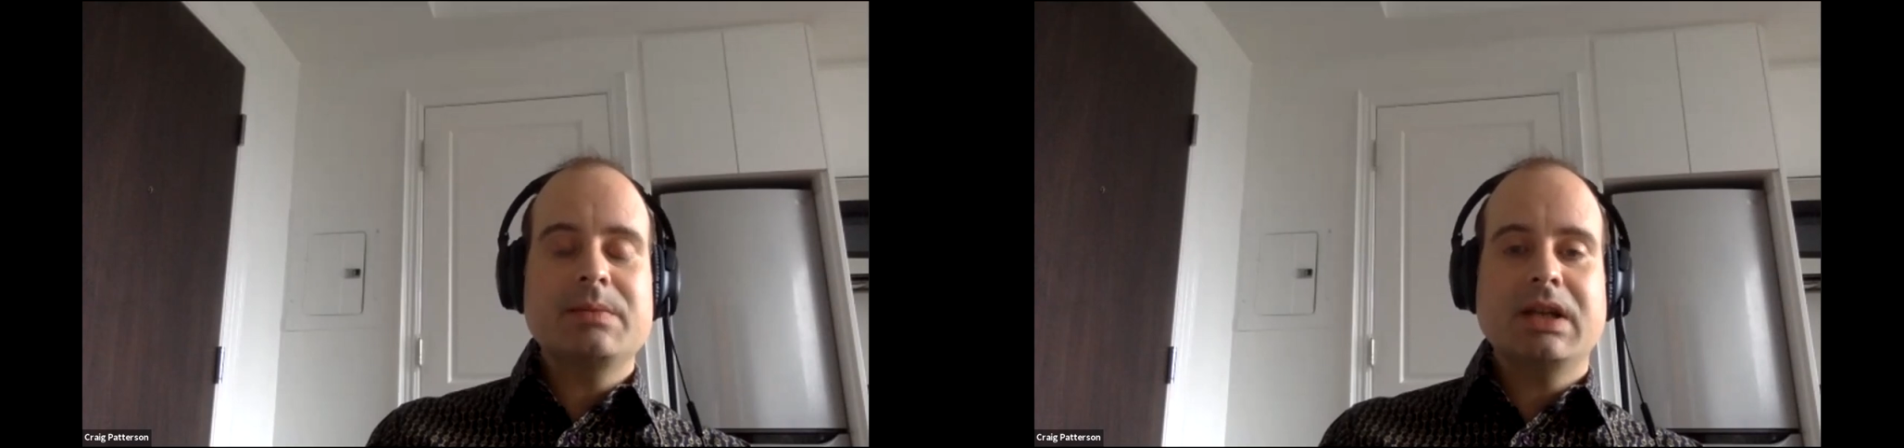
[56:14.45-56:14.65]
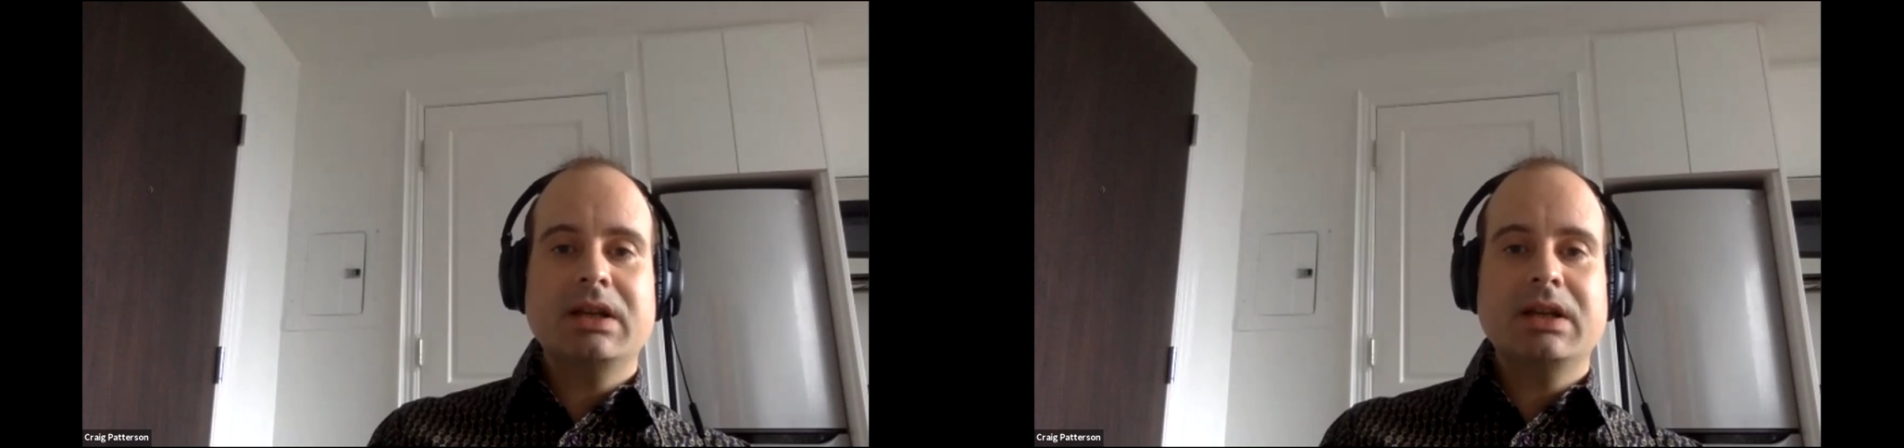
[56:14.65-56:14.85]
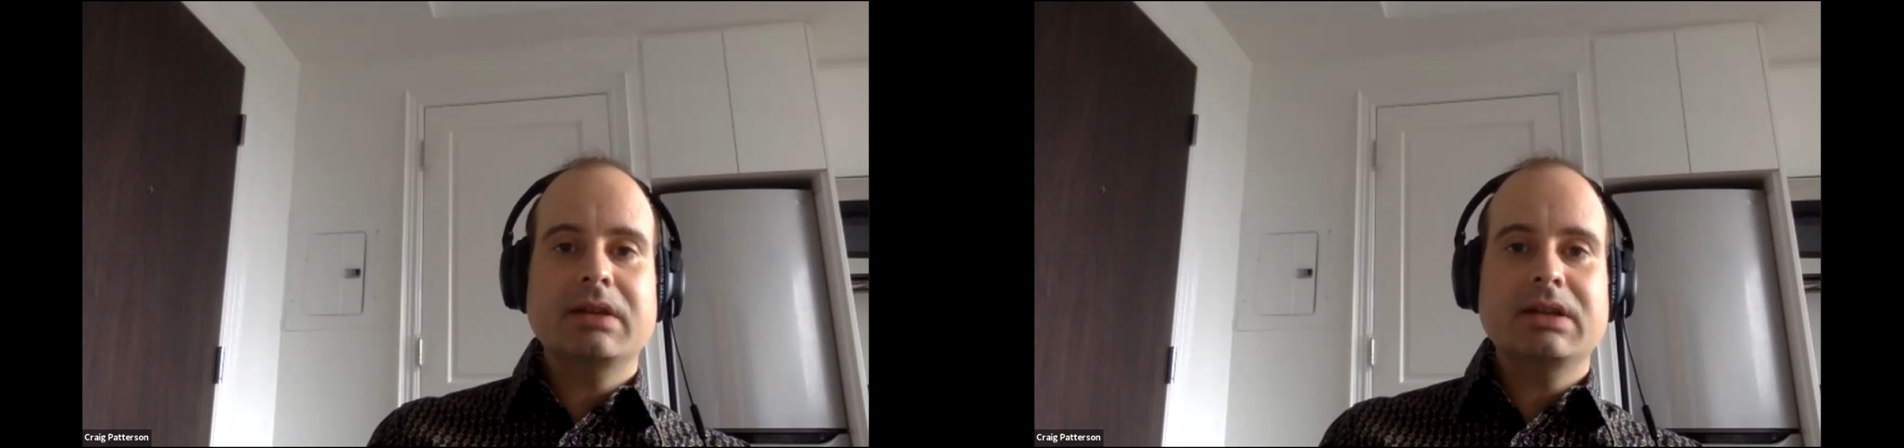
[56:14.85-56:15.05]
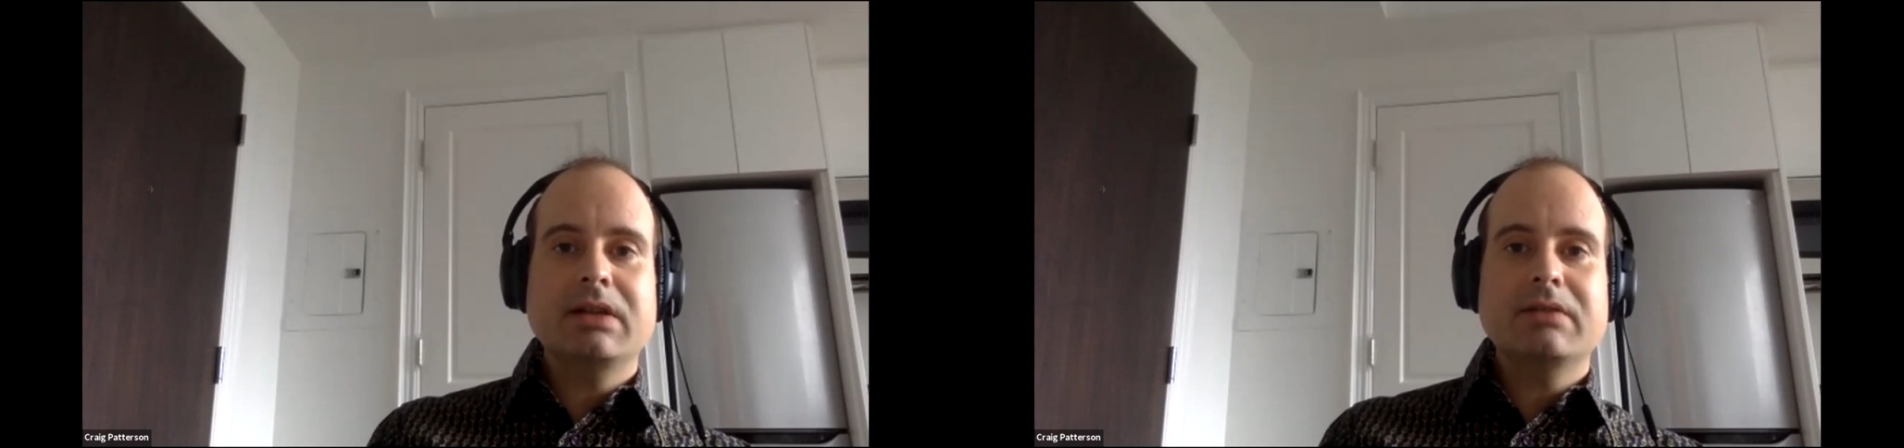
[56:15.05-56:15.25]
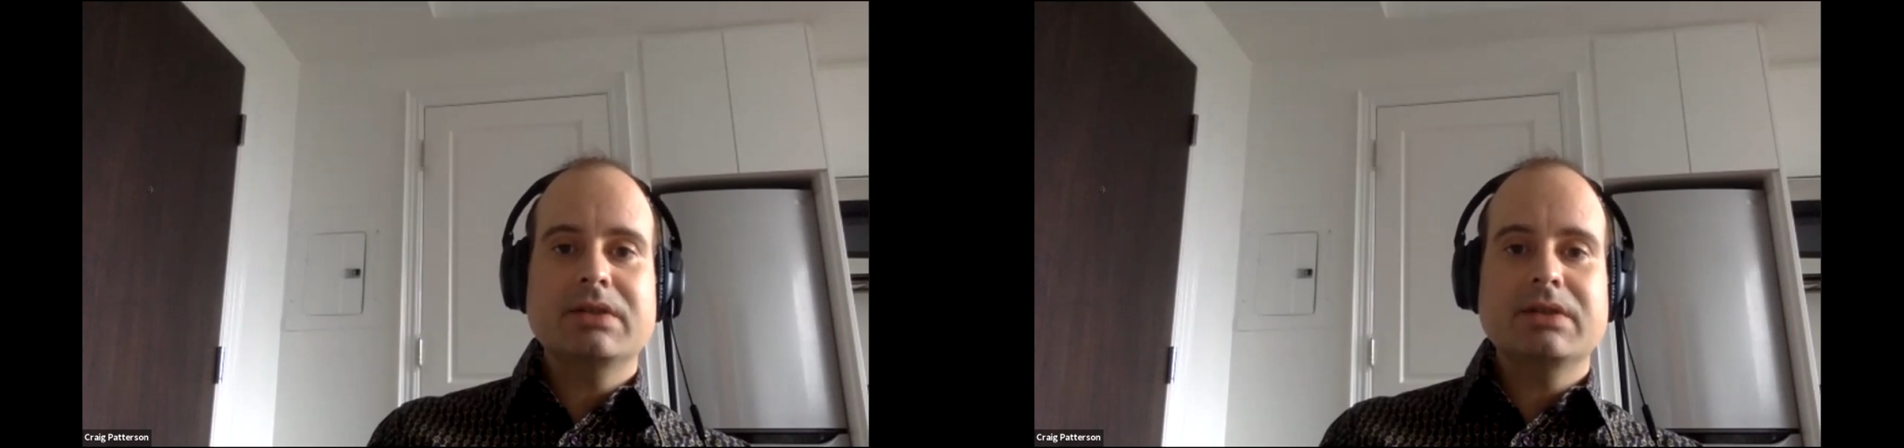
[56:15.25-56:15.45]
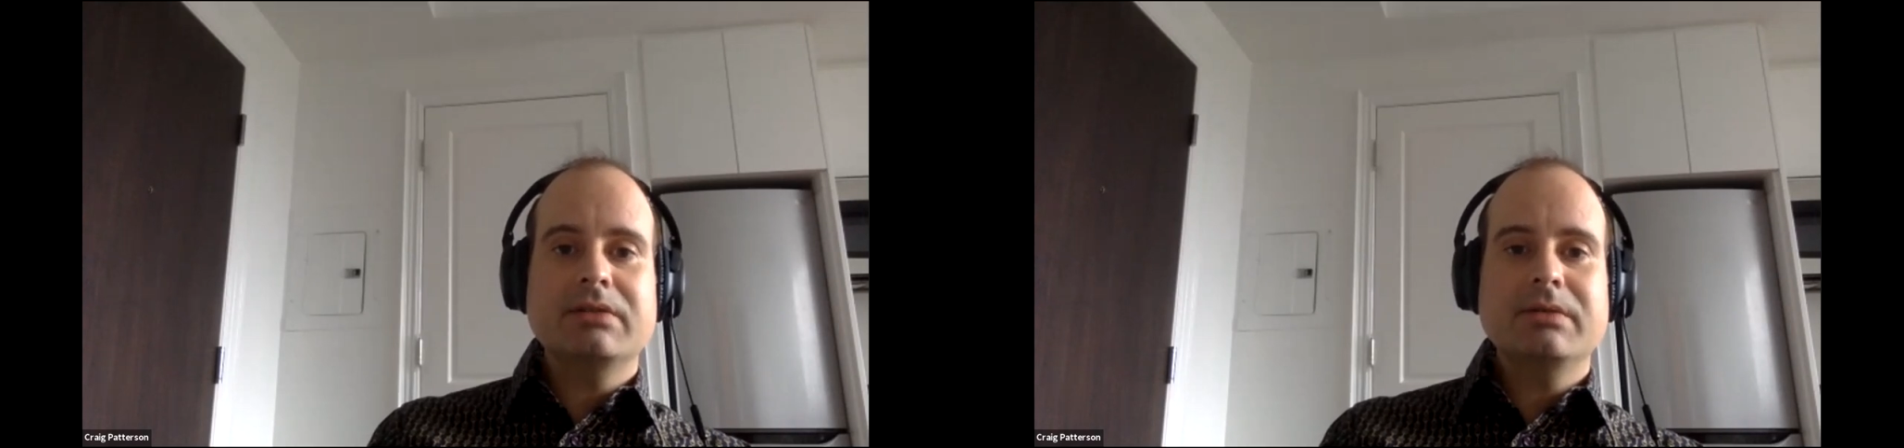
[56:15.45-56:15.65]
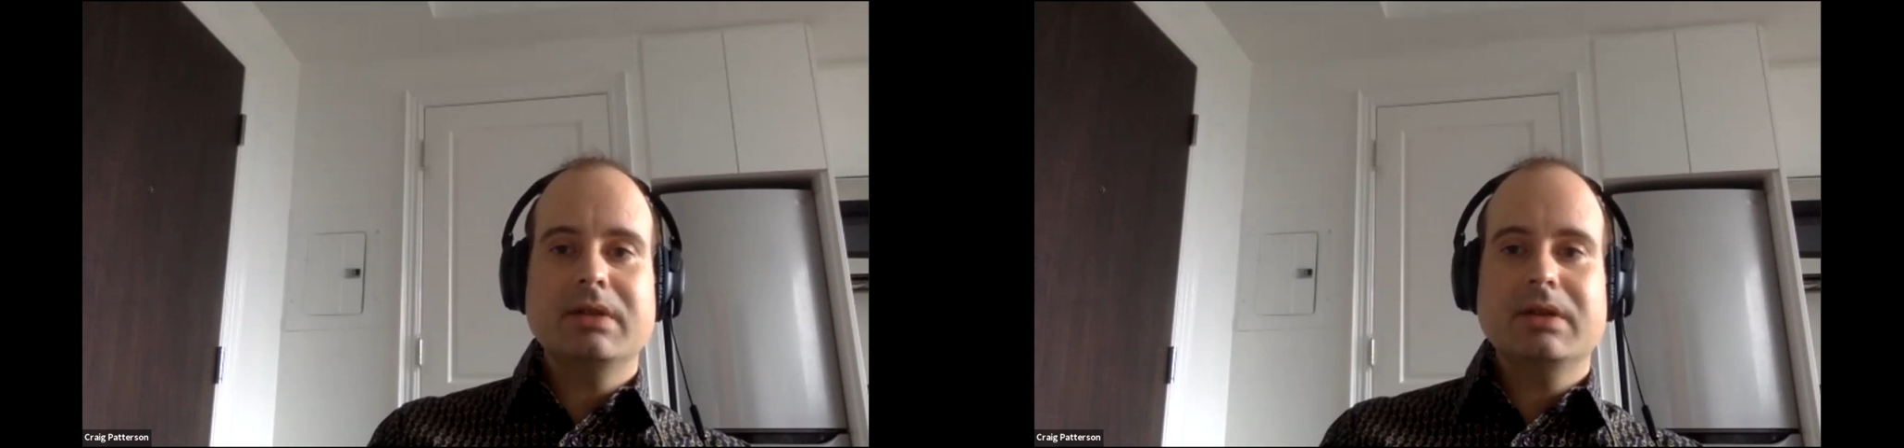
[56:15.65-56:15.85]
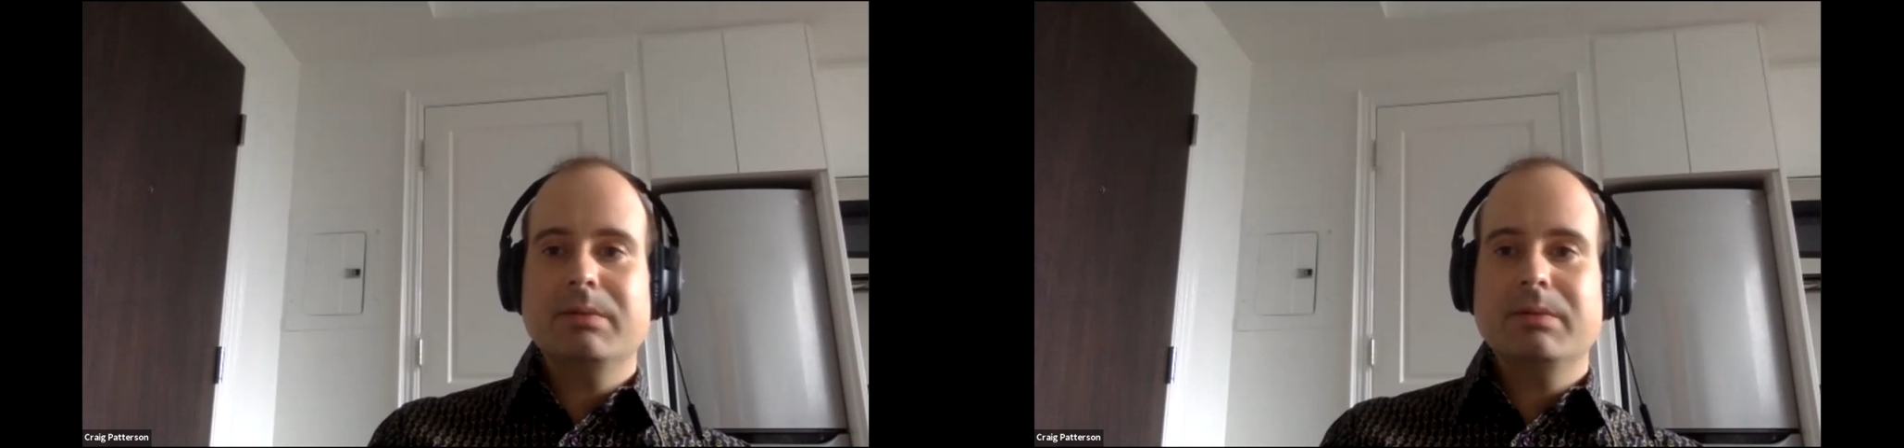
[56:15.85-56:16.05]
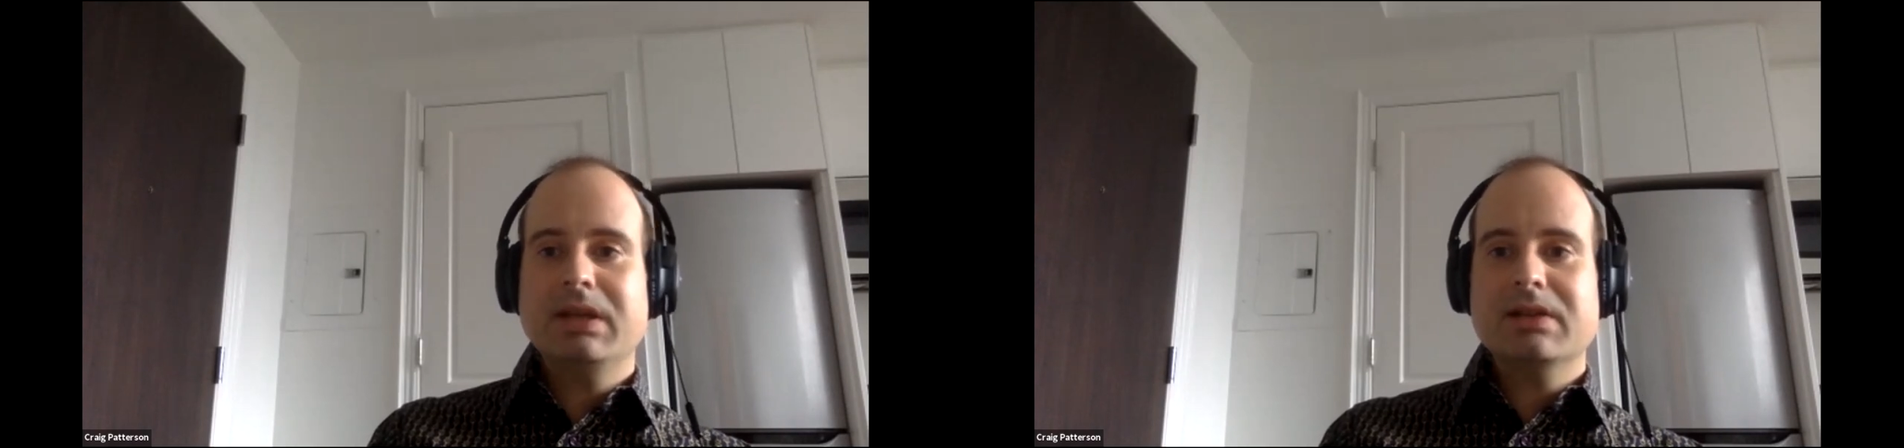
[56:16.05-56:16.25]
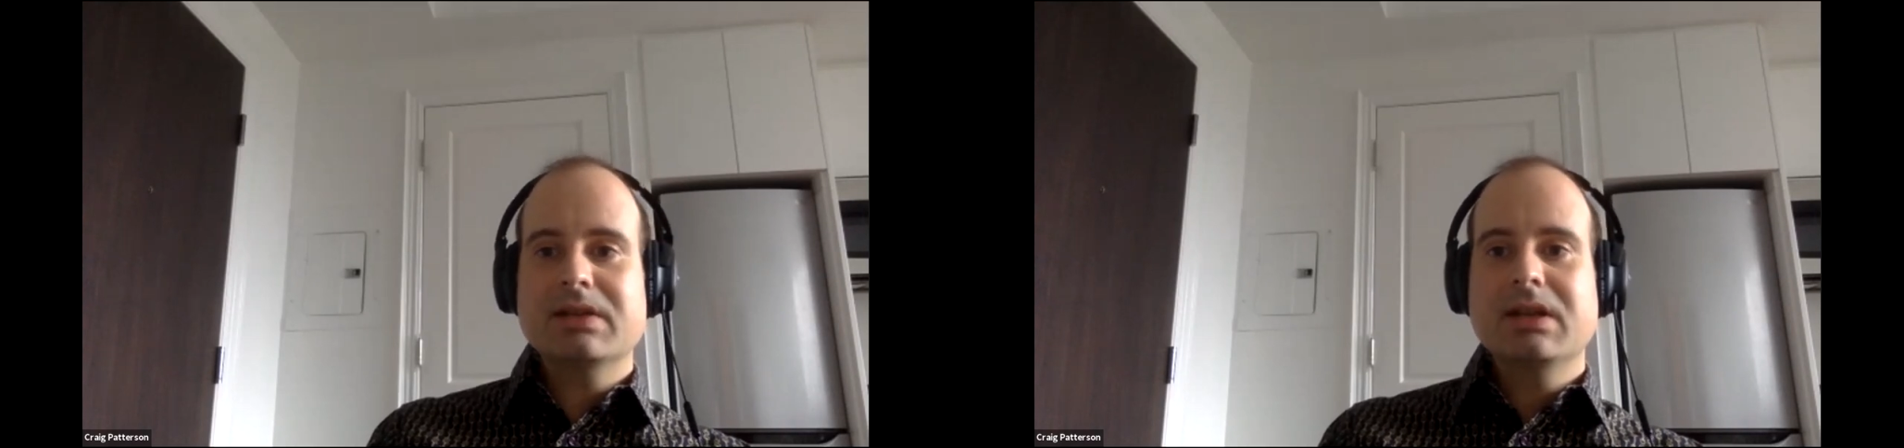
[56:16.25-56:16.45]
taking right now too uh,
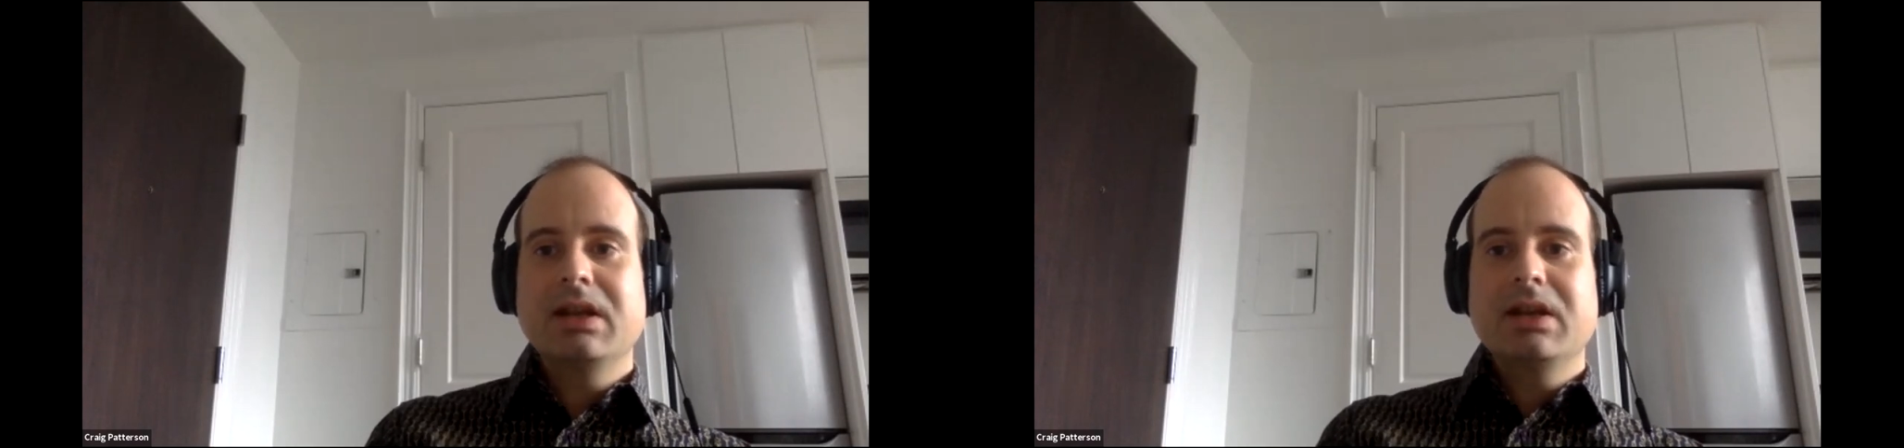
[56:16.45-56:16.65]
because